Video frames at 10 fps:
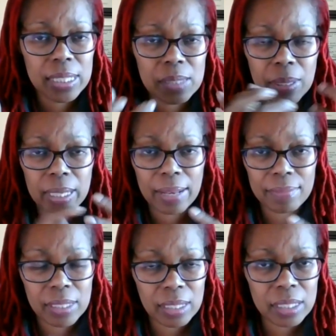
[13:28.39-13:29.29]
That's why you have
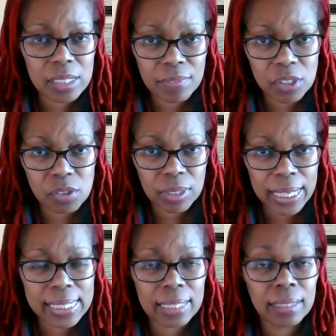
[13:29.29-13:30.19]
to
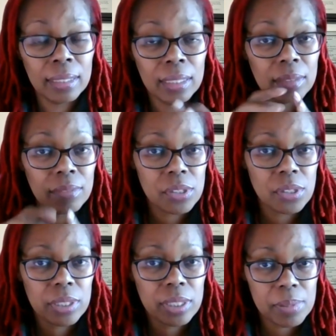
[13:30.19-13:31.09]
individualize it for
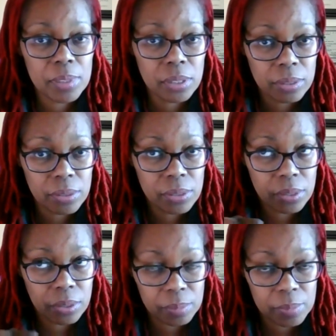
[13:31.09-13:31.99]
certain
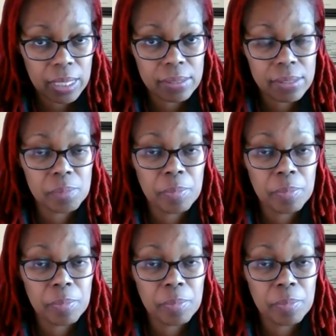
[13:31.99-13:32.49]
circumstances.